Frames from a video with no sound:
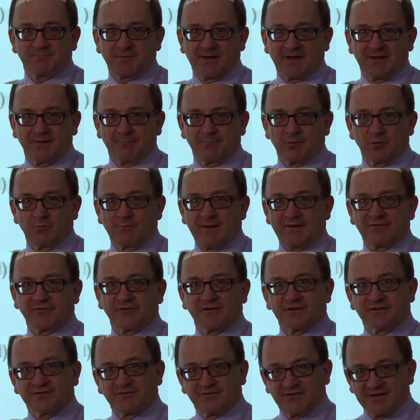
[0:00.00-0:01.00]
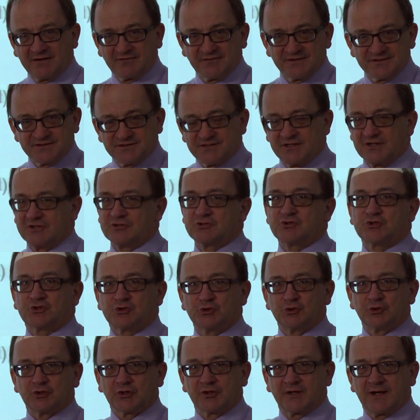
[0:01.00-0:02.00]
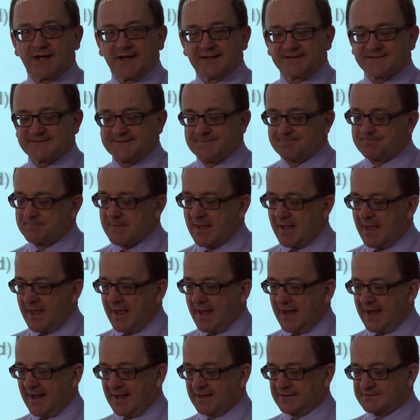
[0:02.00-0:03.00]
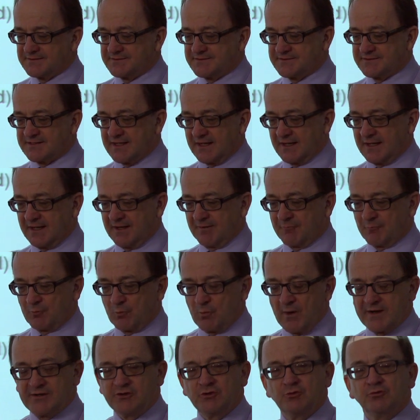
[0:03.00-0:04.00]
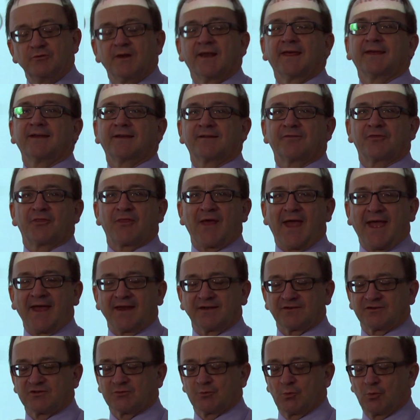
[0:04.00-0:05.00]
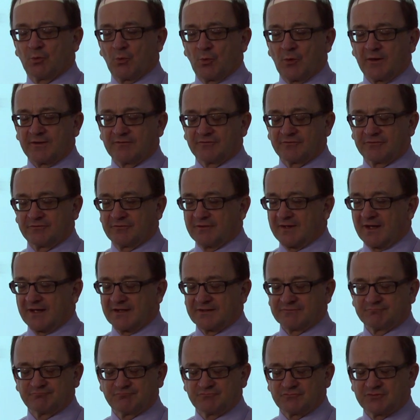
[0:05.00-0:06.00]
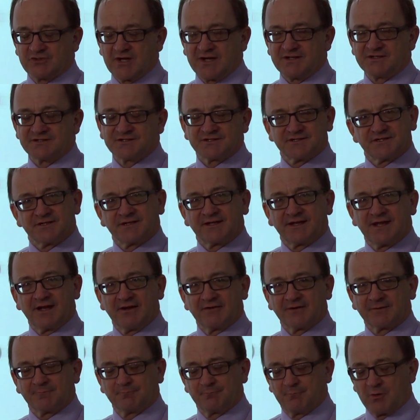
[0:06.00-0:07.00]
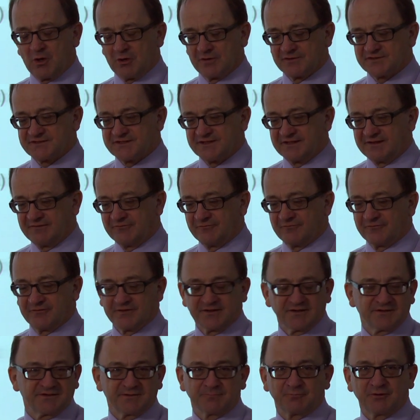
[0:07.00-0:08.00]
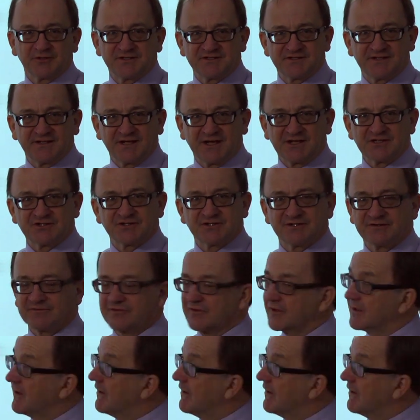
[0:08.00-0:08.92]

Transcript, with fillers: payable method. There is no shortcut. And uh, when you link that with uh, changes in accounting policy for depreciation and the